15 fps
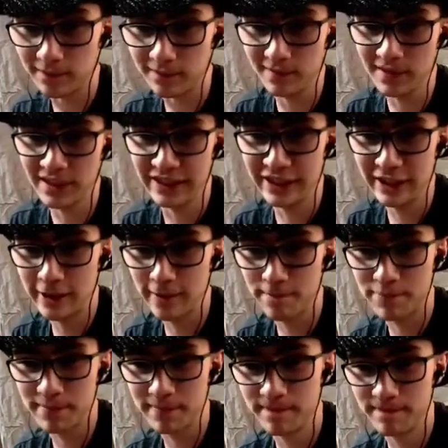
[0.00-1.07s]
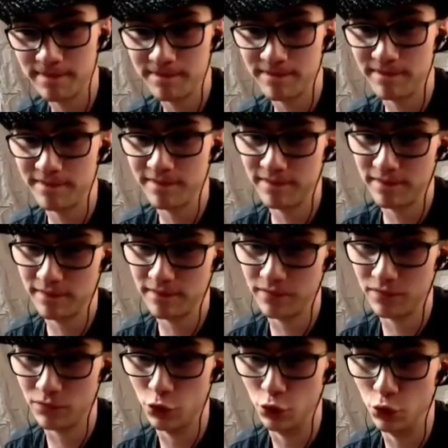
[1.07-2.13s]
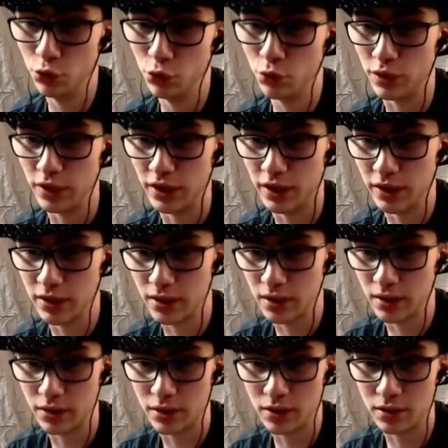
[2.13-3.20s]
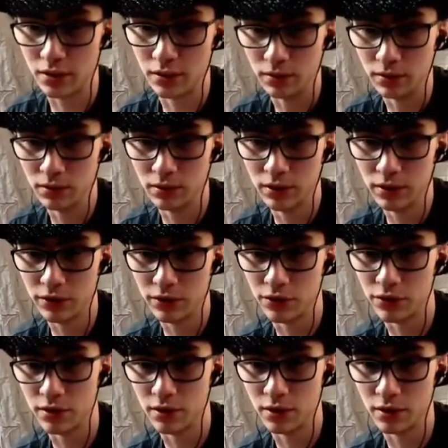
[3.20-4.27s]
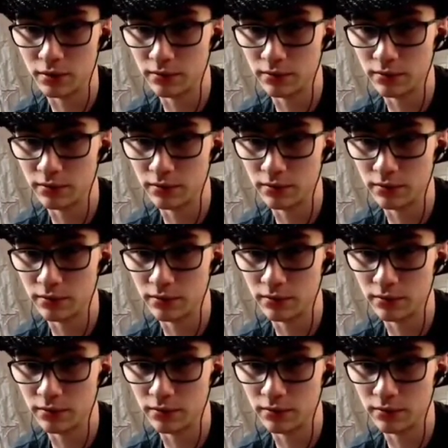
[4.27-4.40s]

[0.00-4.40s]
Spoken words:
Yep. Ooh, and it hits there too. Interesting.